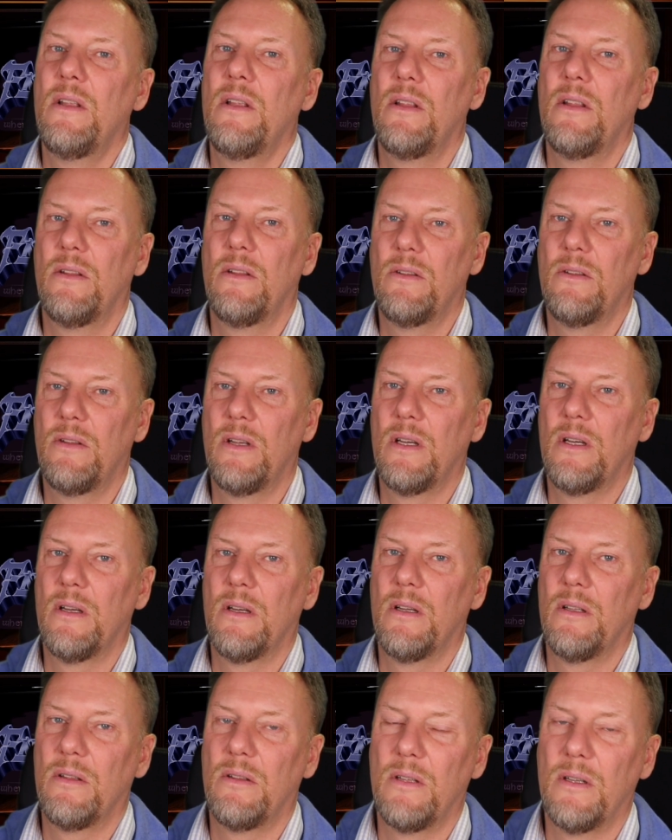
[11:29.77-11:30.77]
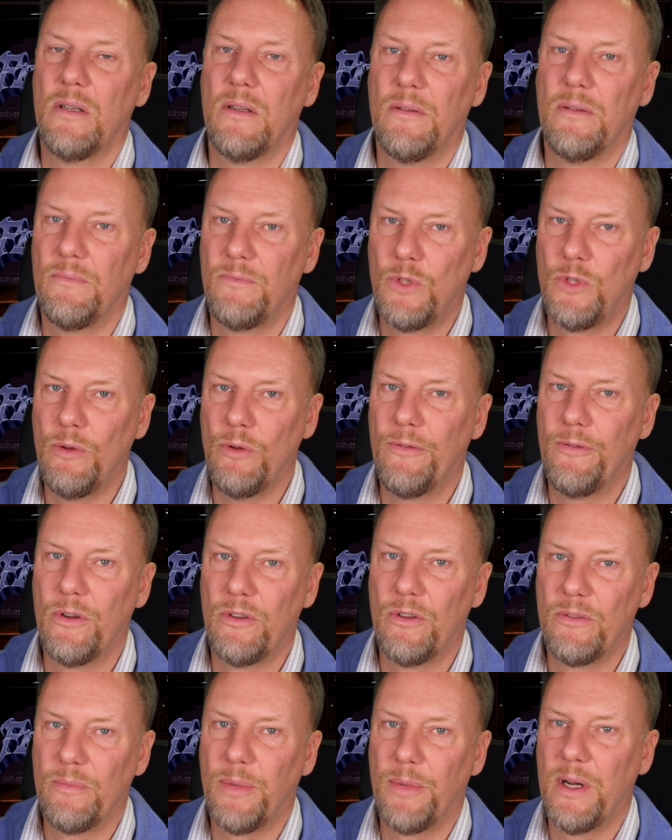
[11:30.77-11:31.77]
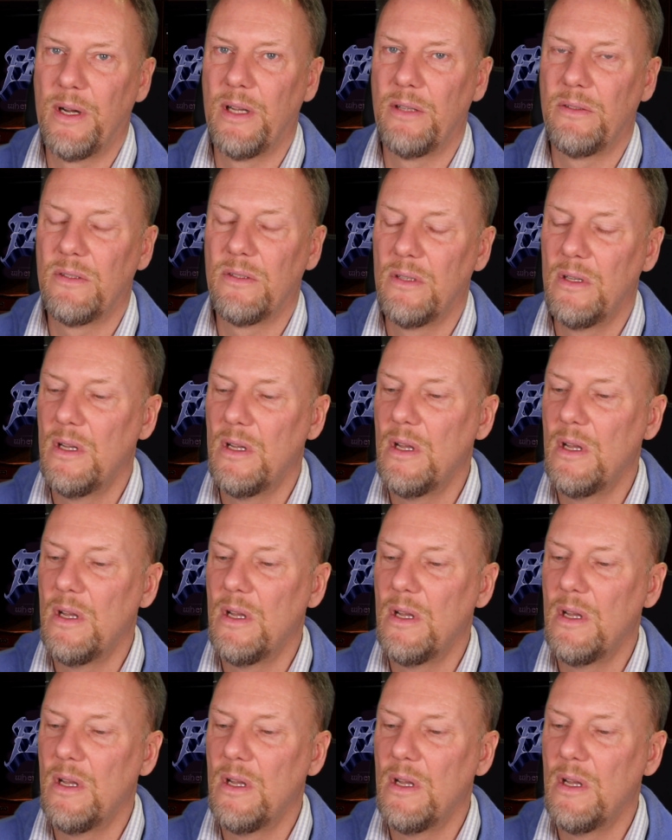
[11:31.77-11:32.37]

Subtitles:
2 first bytes.